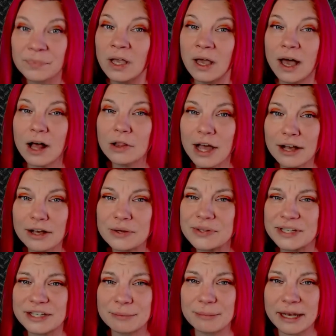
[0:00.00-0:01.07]
A lot goes
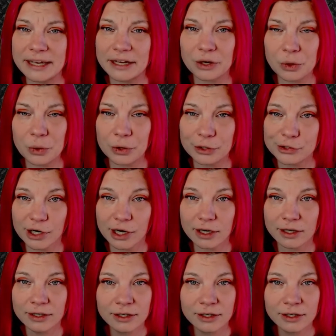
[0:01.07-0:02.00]
into making a core truck.